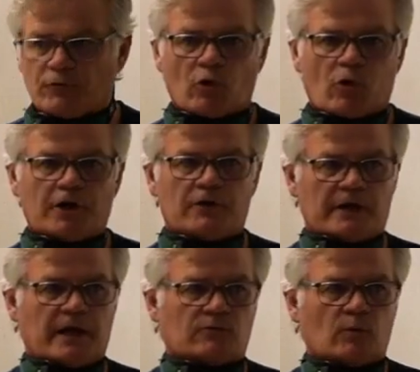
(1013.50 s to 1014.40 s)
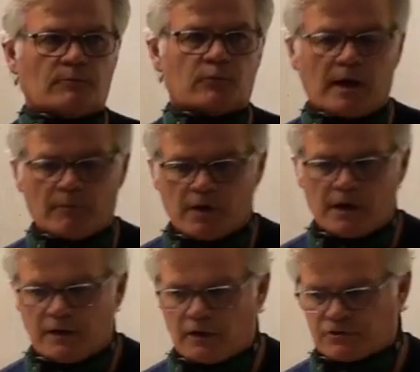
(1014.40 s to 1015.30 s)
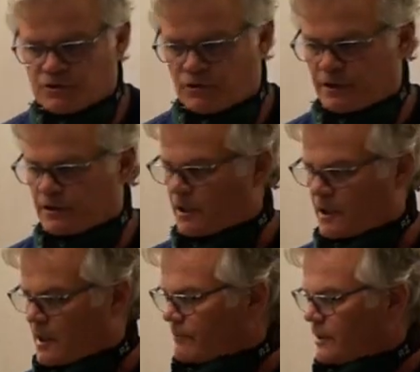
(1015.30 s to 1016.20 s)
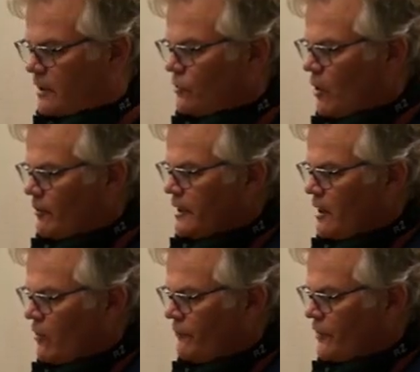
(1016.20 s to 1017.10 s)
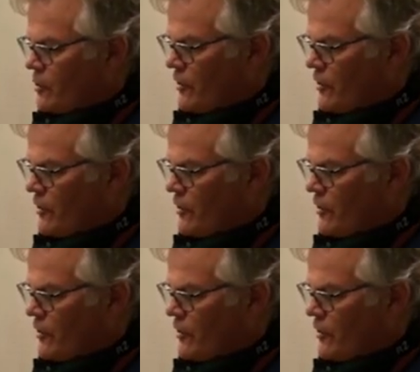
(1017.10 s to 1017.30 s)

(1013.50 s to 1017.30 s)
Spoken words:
here that has one primer on it, and I'll show you. But normally, if you're going over